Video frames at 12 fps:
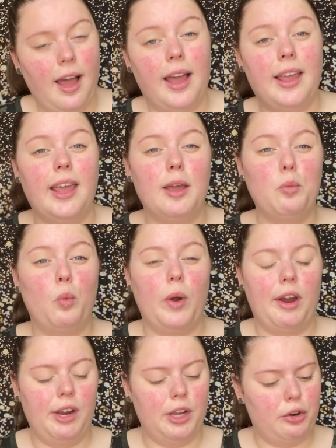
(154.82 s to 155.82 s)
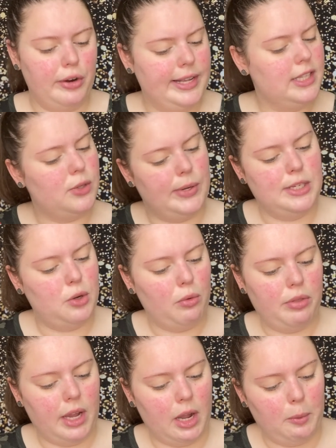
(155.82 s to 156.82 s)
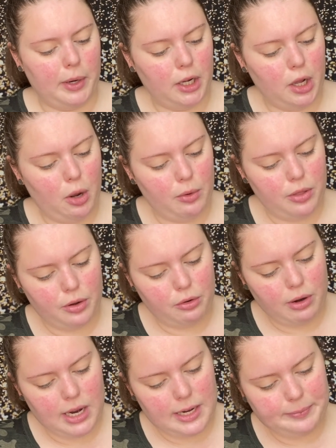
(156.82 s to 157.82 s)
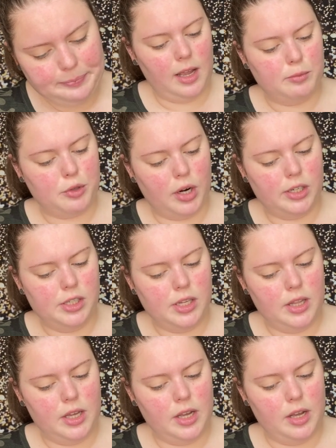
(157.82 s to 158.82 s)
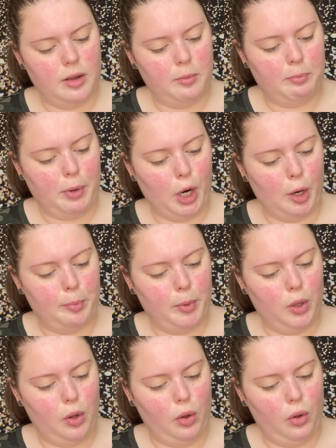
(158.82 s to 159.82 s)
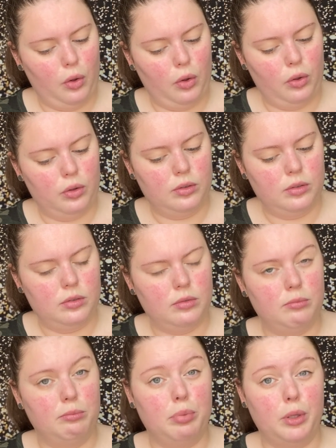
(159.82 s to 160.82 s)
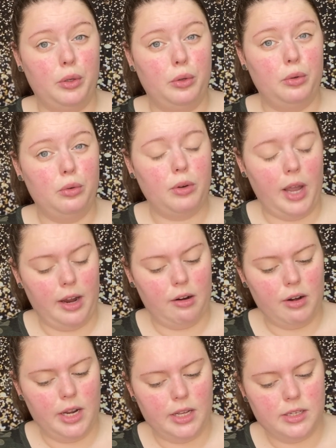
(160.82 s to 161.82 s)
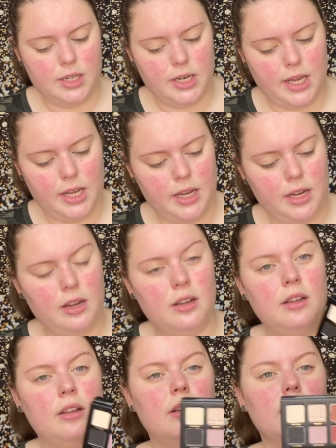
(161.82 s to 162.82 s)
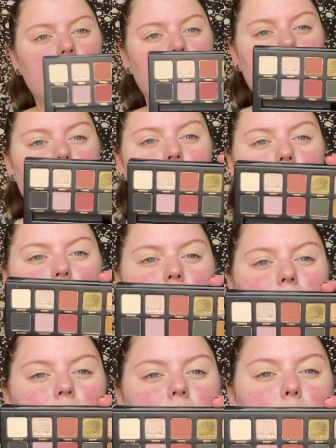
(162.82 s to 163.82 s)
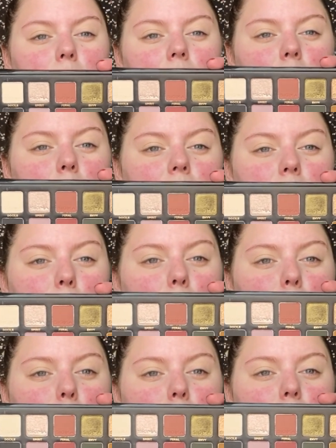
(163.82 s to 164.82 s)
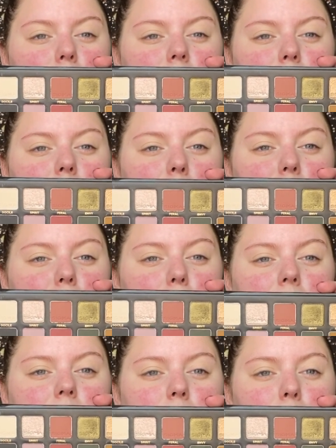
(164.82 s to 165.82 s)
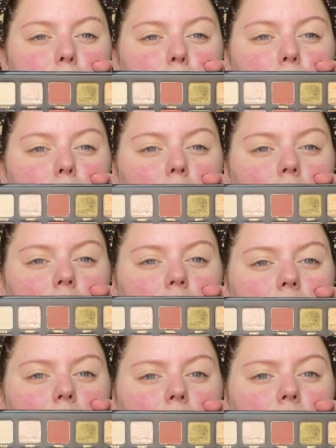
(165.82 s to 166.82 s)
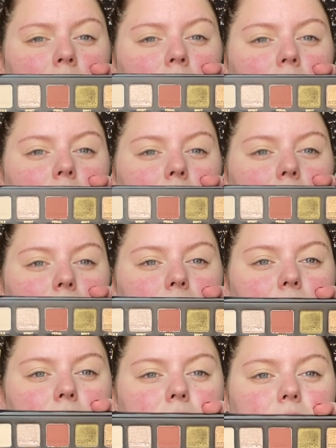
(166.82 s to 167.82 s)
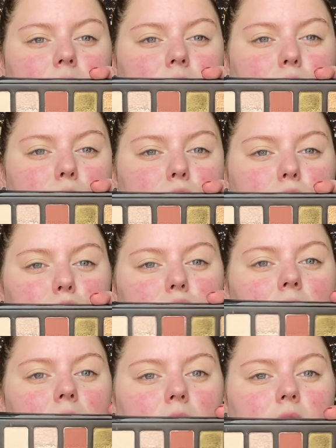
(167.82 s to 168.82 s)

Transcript: am wearing green, so I don't think I want to go with a green. I'm drawn to the purple blue area today, so definitely working with the purples, maybe throwing some blue on there. And then this neutral shade,